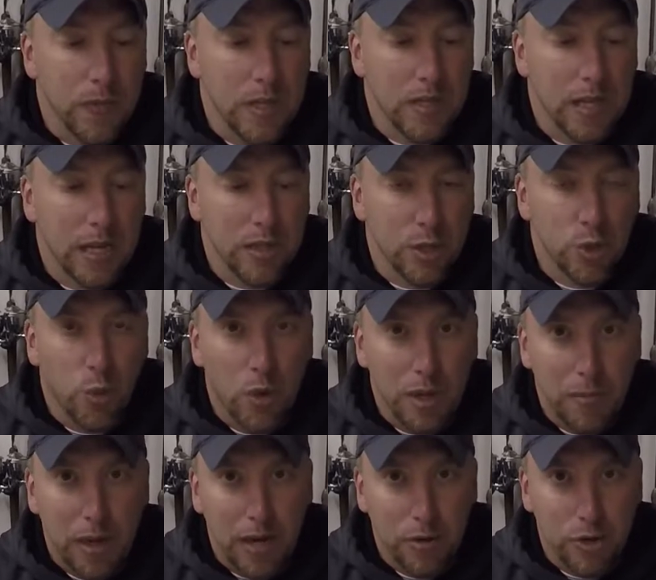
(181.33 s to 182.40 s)
This has a
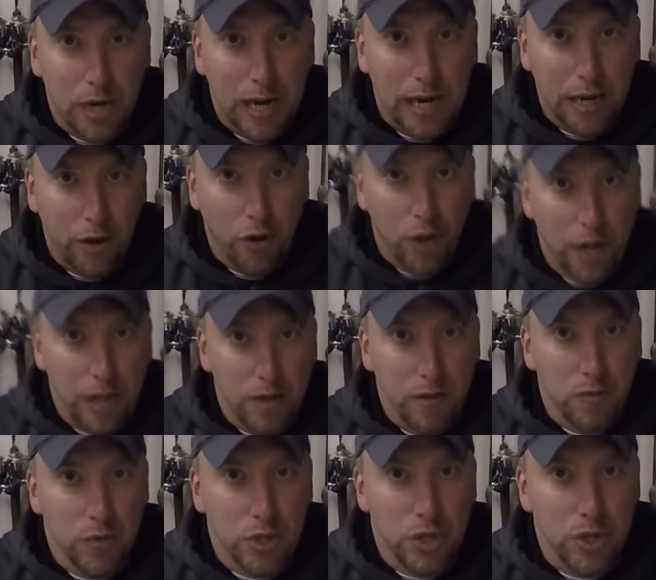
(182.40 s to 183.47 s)
20-pound drag on it,
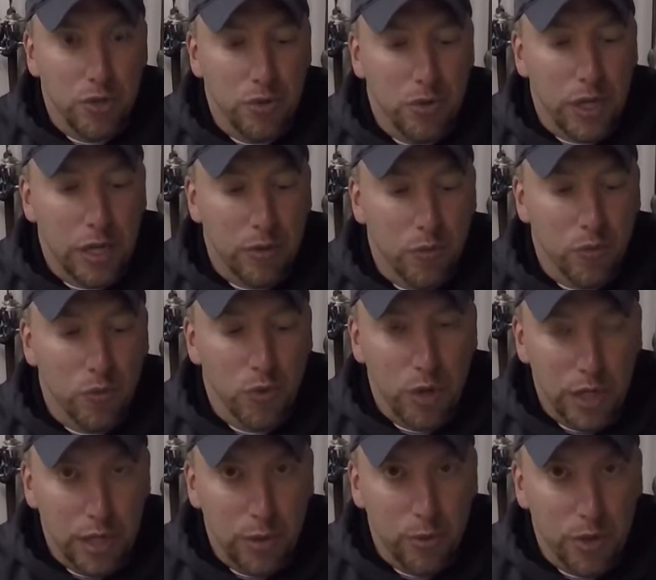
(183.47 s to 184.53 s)
which you can
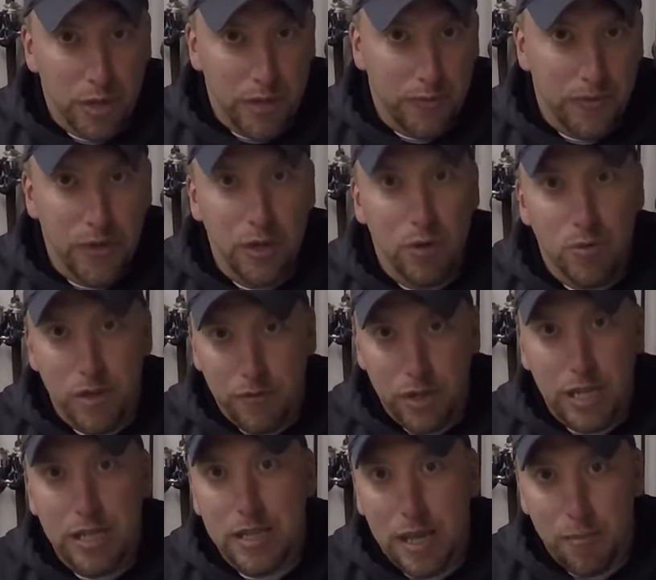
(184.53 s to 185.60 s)
really feel whenever you
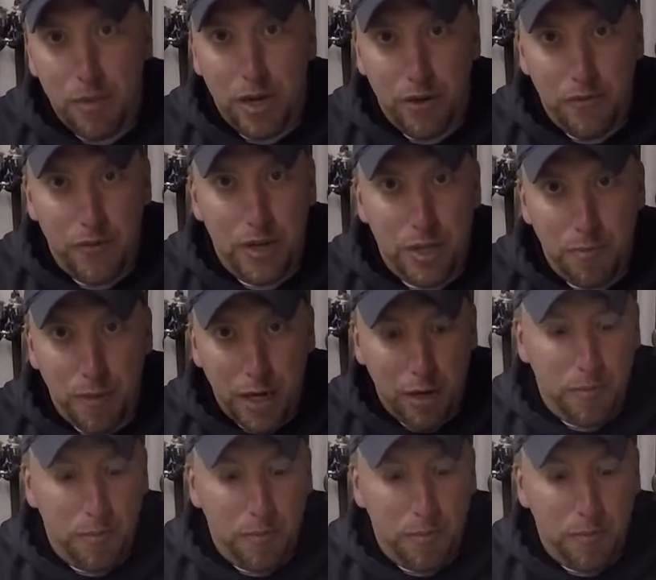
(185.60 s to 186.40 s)
get that bigger fish, bigger